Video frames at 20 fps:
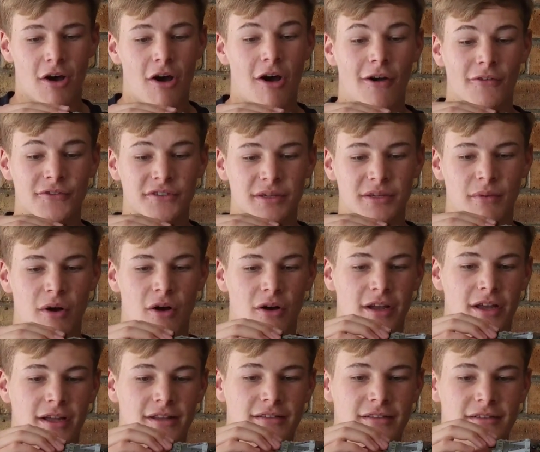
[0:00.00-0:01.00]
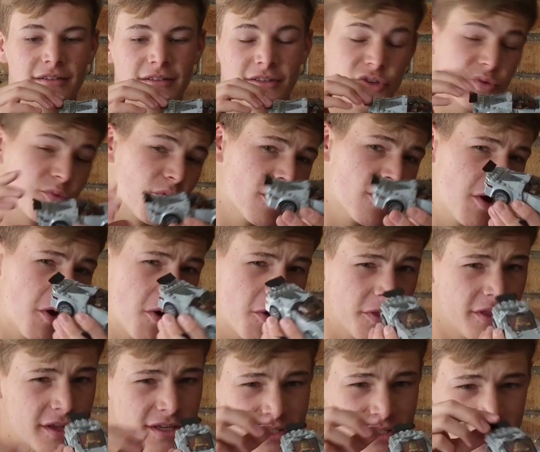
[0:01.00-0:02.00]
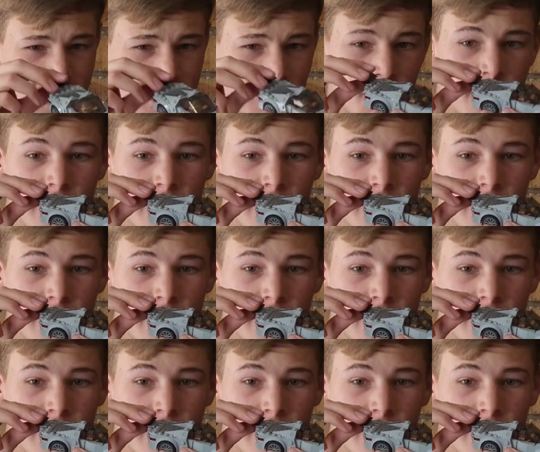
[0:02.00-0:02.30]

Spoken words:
aftermarket spoiler on this thing,